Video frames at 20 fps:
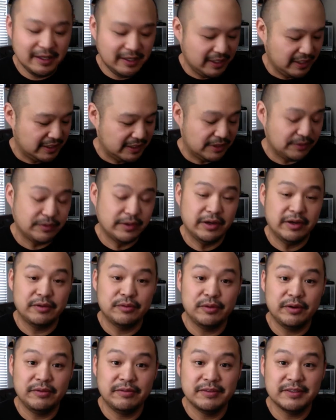And then when I would
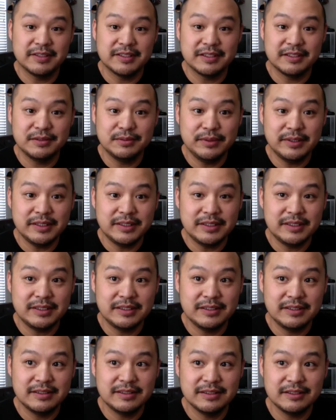revisit the
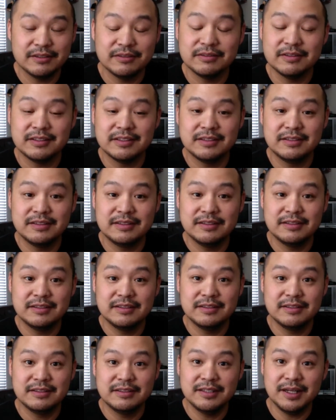Switch, it would
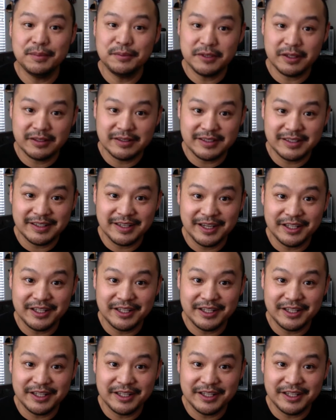stop charging.